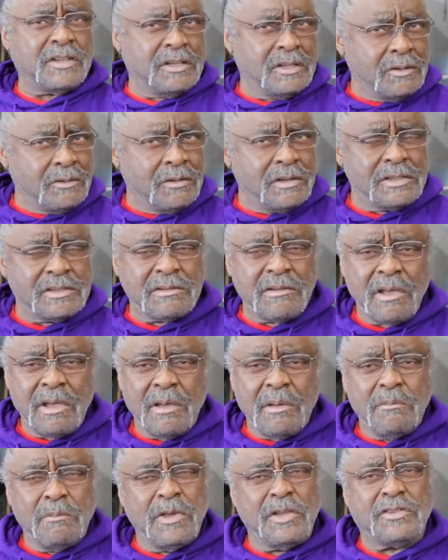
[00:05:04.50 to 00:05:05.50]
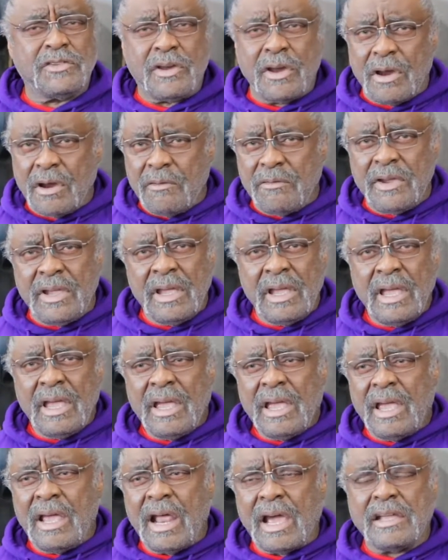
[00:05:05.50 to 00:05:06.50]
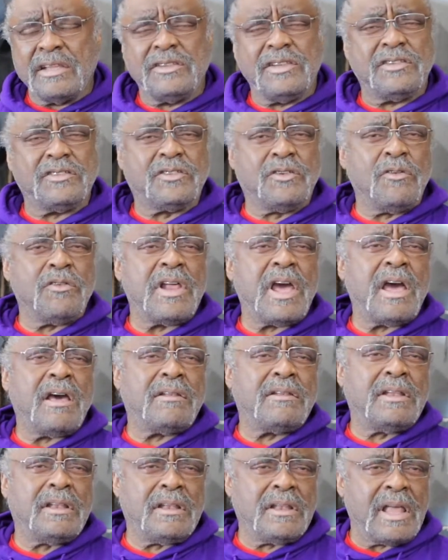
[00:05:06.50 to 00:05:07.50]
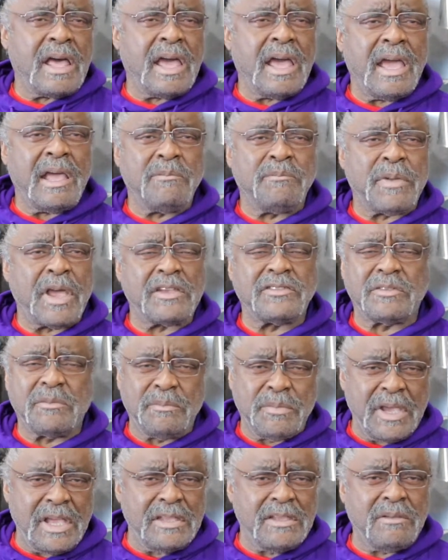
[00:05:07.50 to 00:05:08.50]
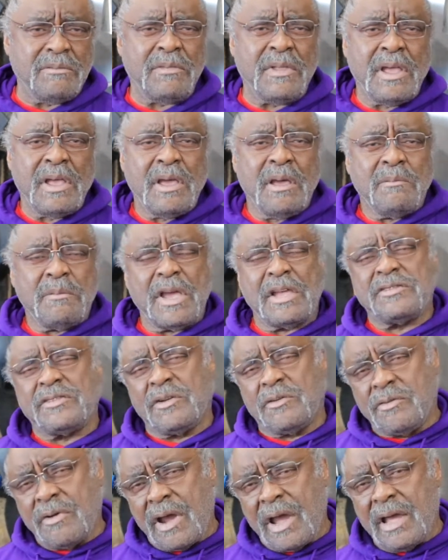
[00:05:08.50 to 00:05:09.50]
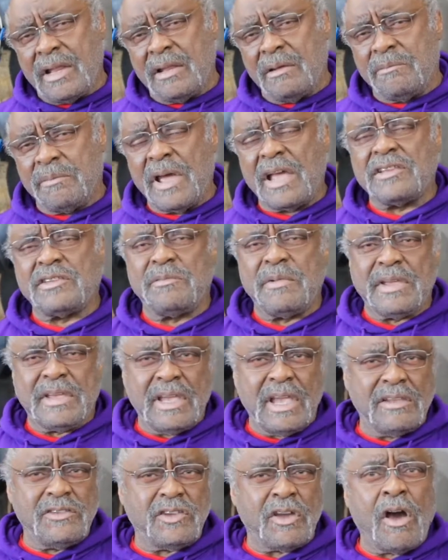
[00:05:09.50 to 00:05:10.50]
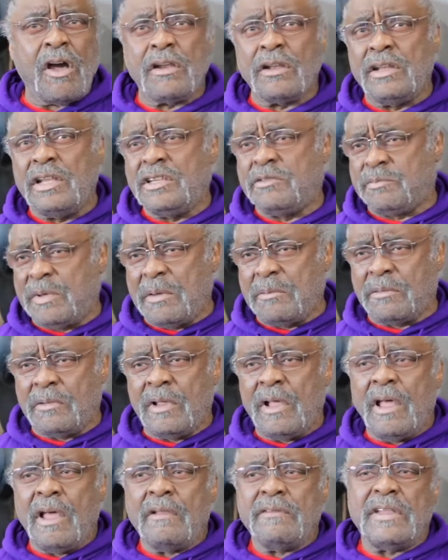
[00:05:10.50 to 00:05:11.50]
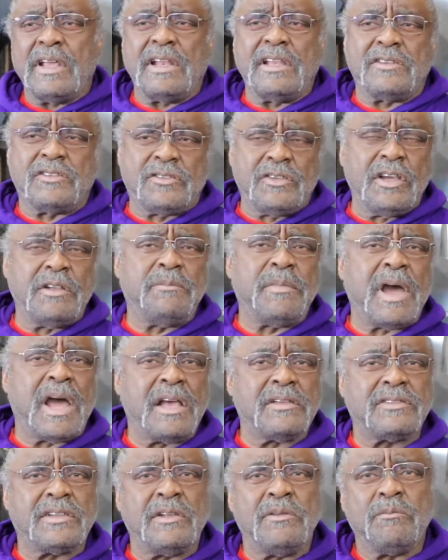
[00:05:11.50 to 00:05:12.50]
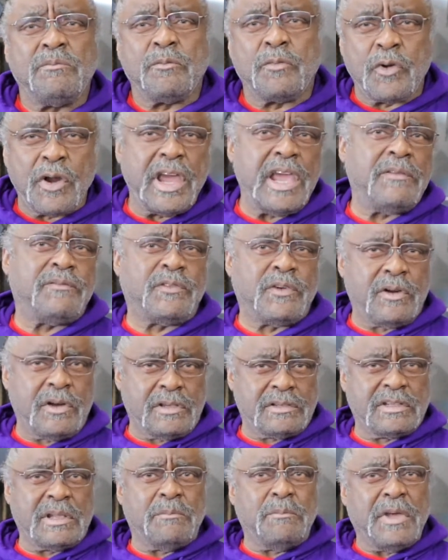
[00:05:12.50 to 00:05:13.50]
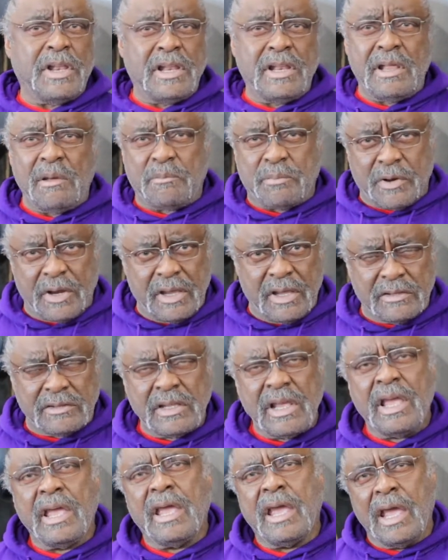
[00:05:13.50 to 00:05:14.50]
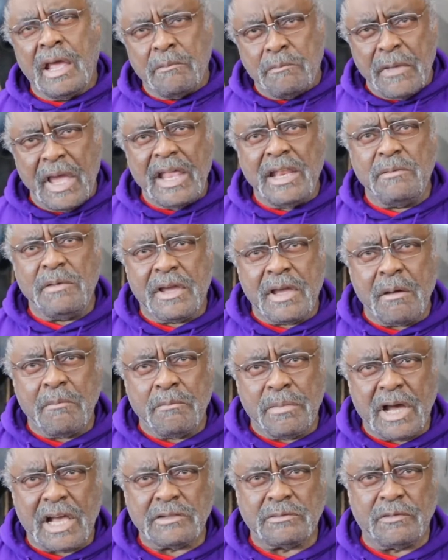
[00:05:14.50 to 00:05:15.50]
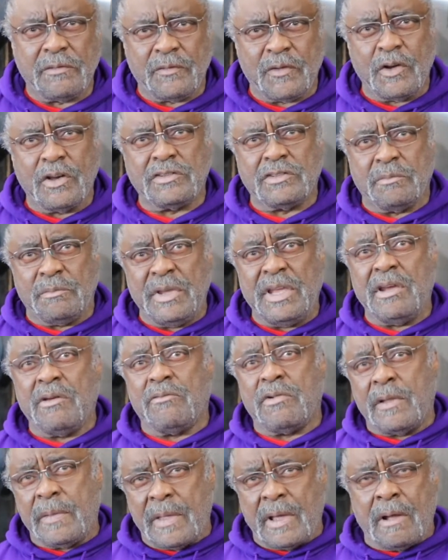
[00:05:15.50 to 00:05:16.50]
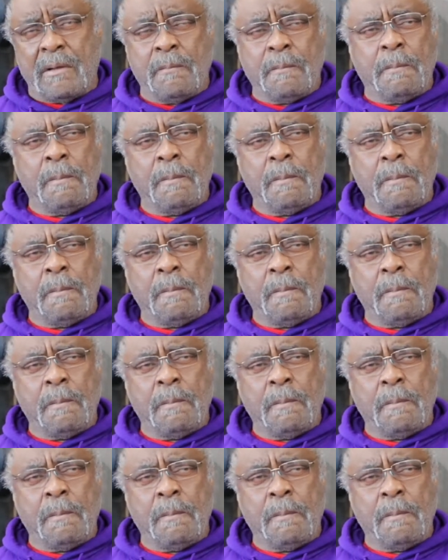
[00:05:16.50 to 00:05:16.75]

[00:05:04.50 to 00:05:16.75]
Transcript: Lewis, Miss Kirby, and I could just go down the line, Pastor Binion, Pastor Kreiner, Pastor McKenzie, all of these people that have stood by us and prayed for us and been in their prayers and made it become possible for us to be here right now.